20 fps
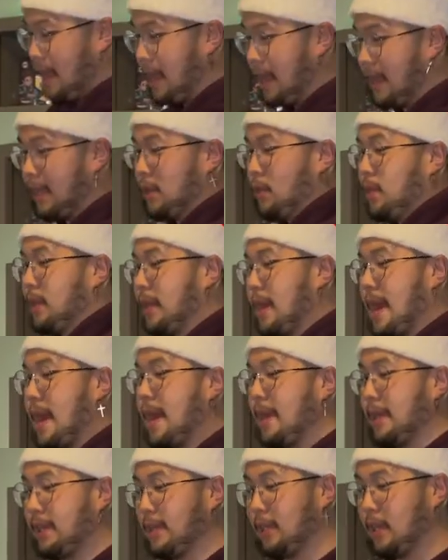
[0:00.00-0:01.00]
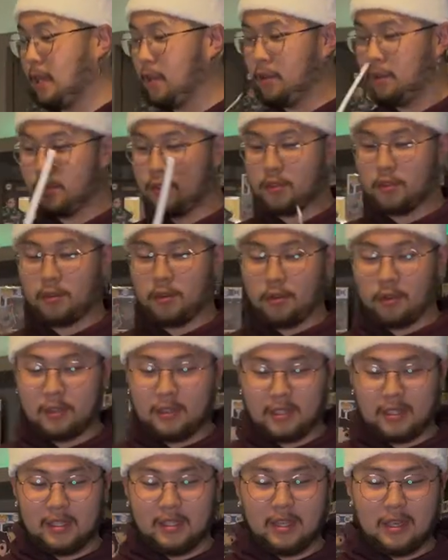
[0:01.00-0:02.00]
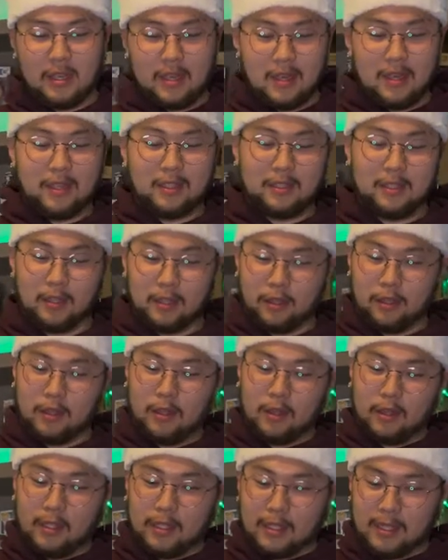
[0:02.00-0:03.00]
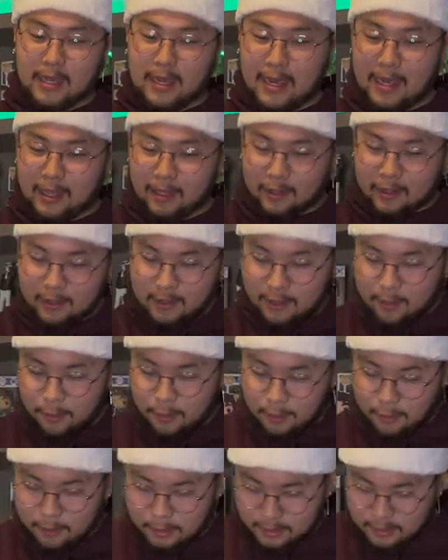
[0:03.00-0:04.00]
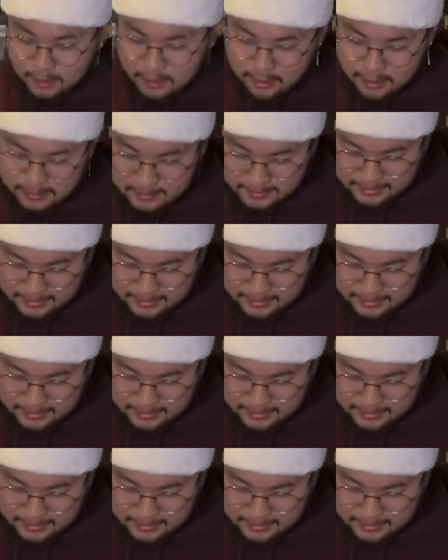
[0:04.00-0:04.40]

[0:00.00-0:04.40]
and then we got yellow shorts. So, you know, these are kind of cool, you know what I